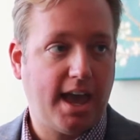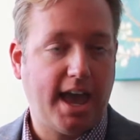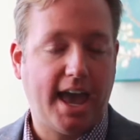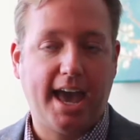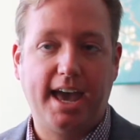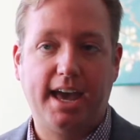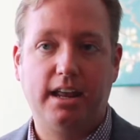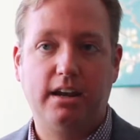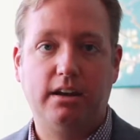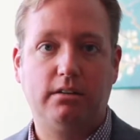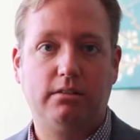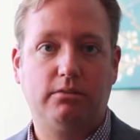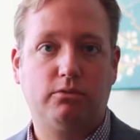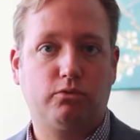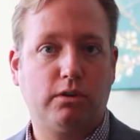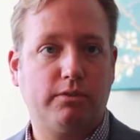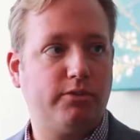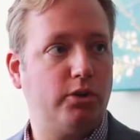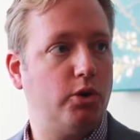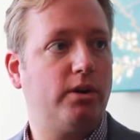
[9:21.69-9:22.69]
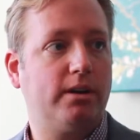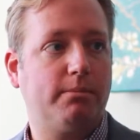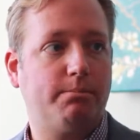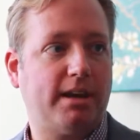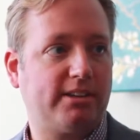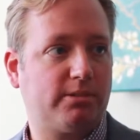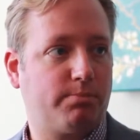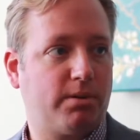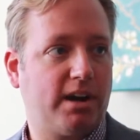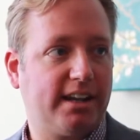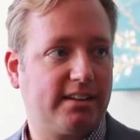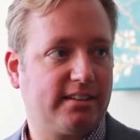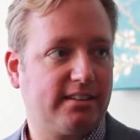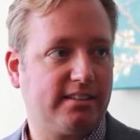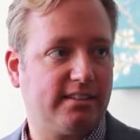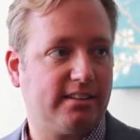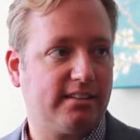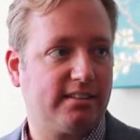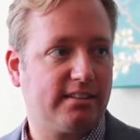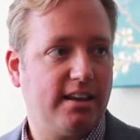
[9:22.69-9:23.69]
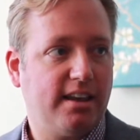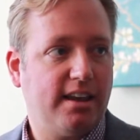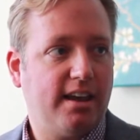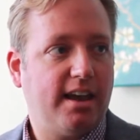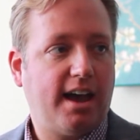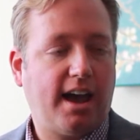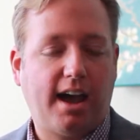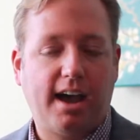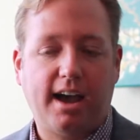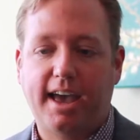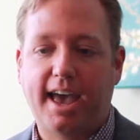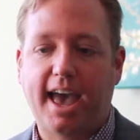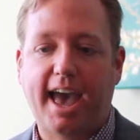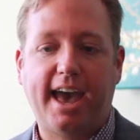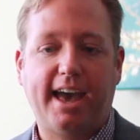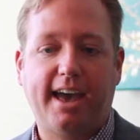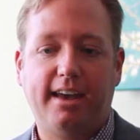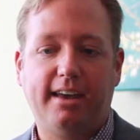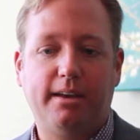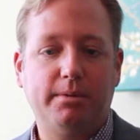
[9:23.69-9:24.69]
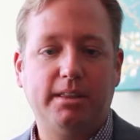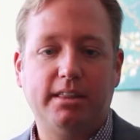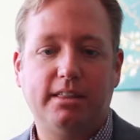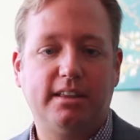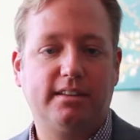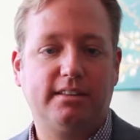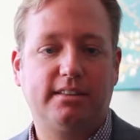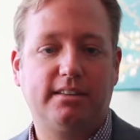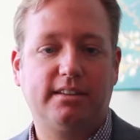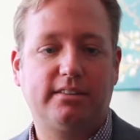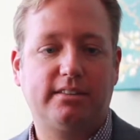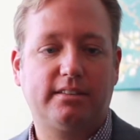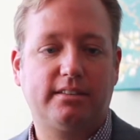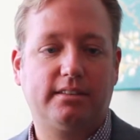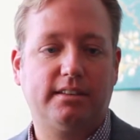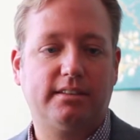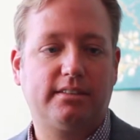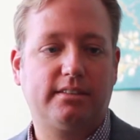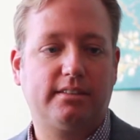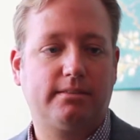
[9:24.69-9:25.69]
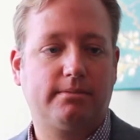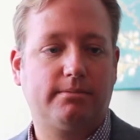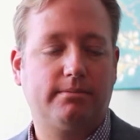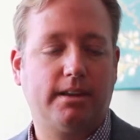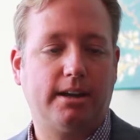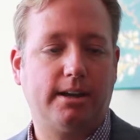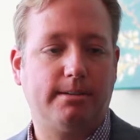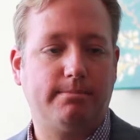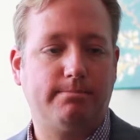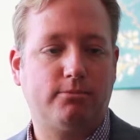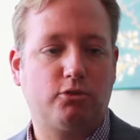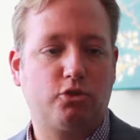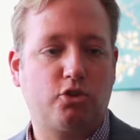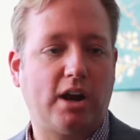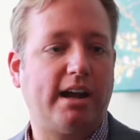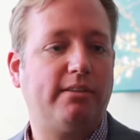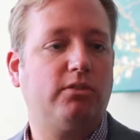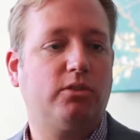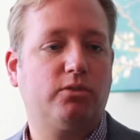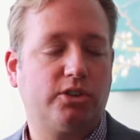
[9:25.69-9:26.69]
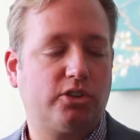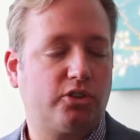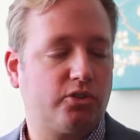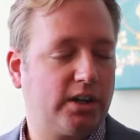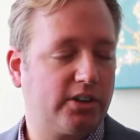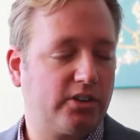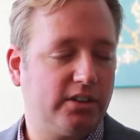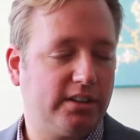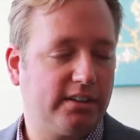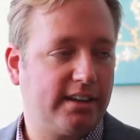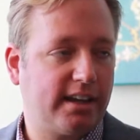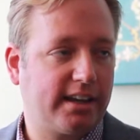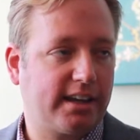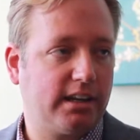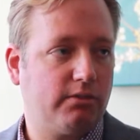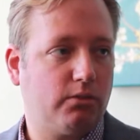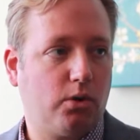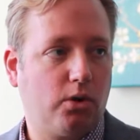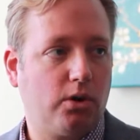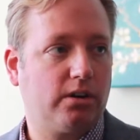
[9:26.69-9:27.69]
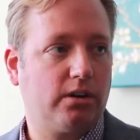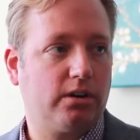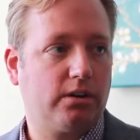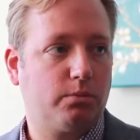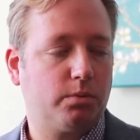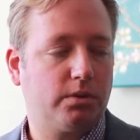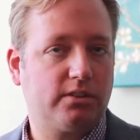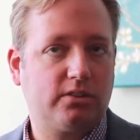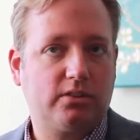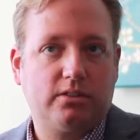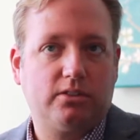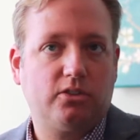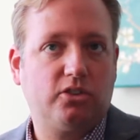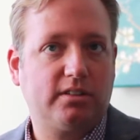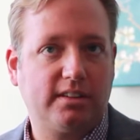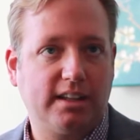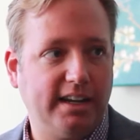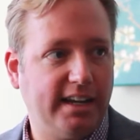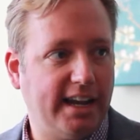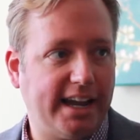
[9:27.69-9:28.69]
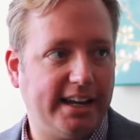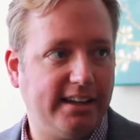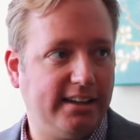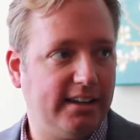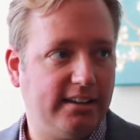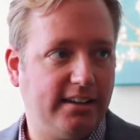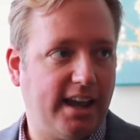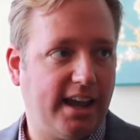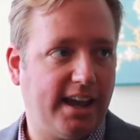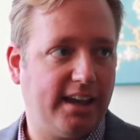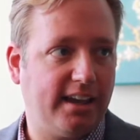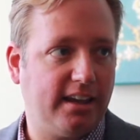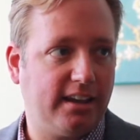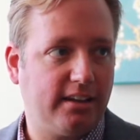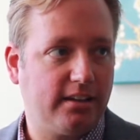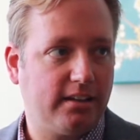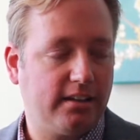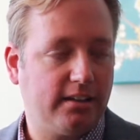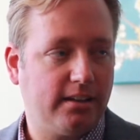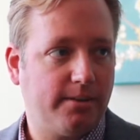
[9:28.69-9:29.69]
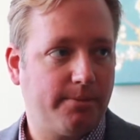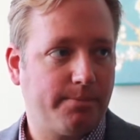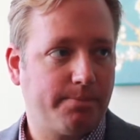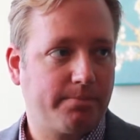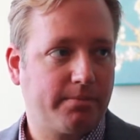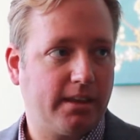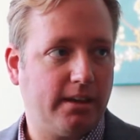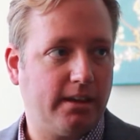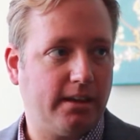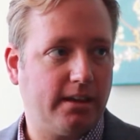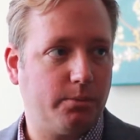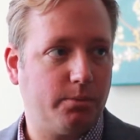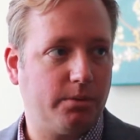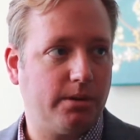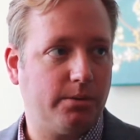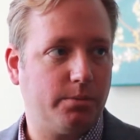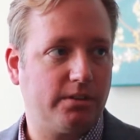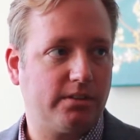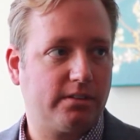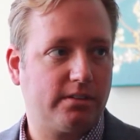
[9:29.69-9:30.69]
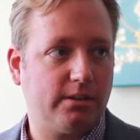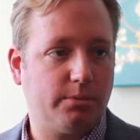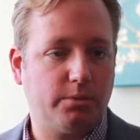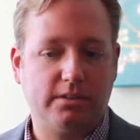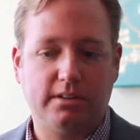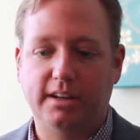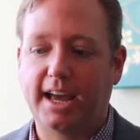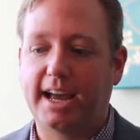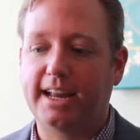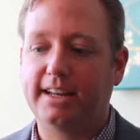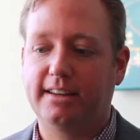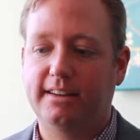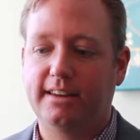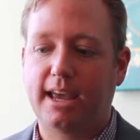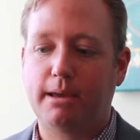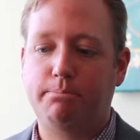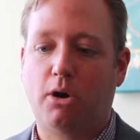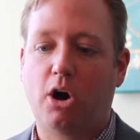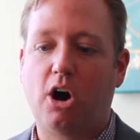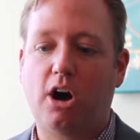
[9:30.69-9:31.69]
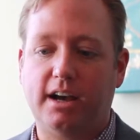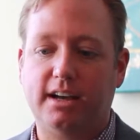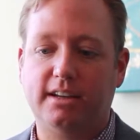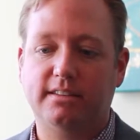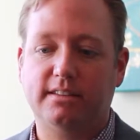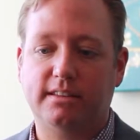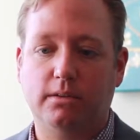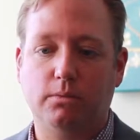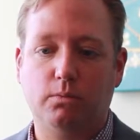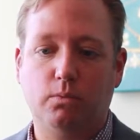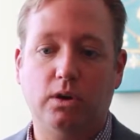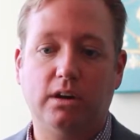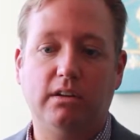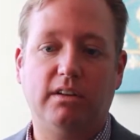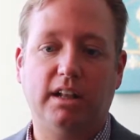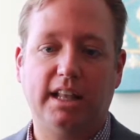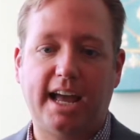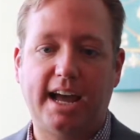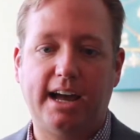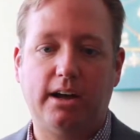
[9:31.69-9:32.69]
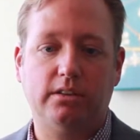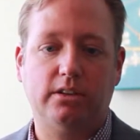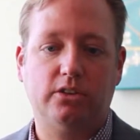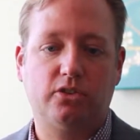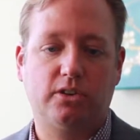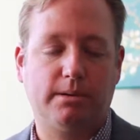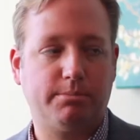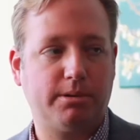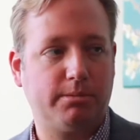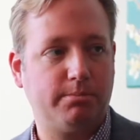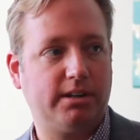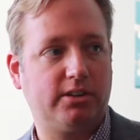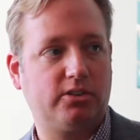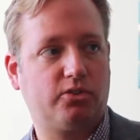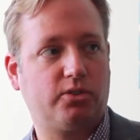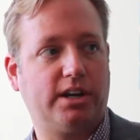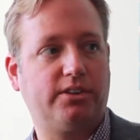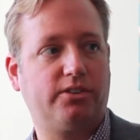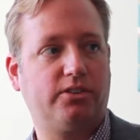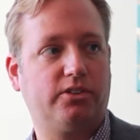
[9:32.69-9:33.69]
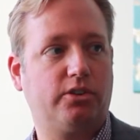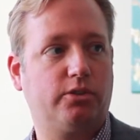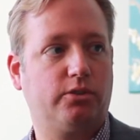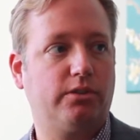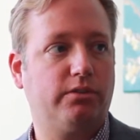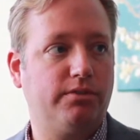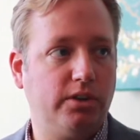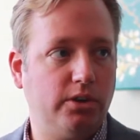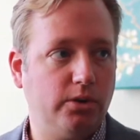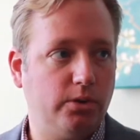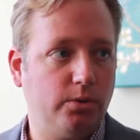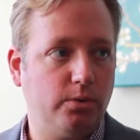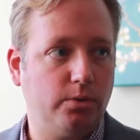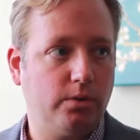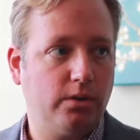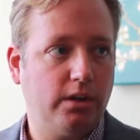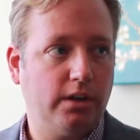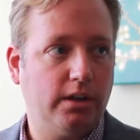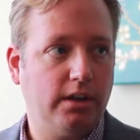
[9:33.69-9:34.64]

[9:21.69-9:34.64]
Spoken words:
and reviewing best practices. I mean, this travel restriction executive order was just a 90-day. It was a 90-day pause that would have allowed the Trump administration to review